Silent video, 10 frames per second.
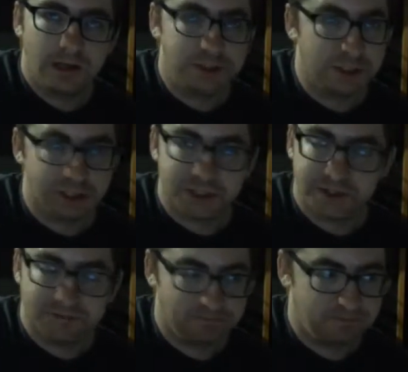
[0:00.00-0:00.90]

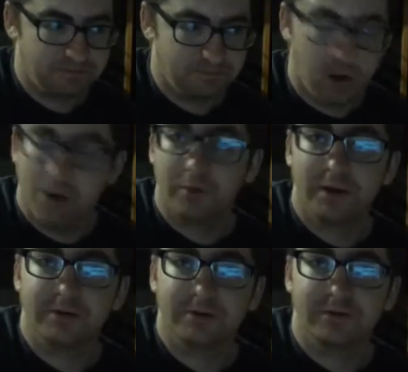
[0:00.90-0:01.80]
just all the way
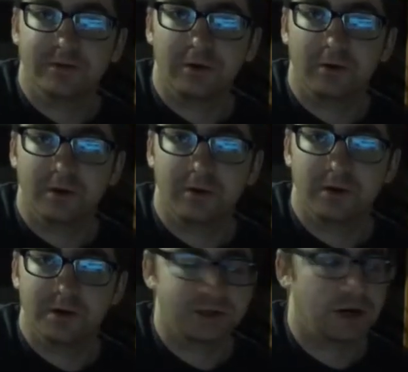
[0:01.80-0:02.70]
through for the whole
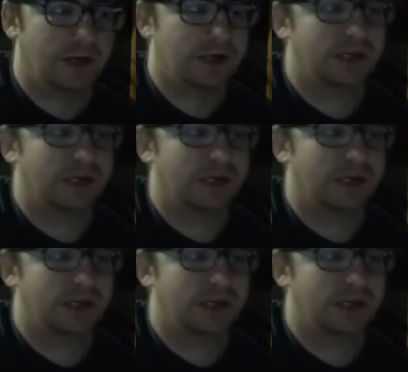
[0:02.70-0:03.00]
chorus, right?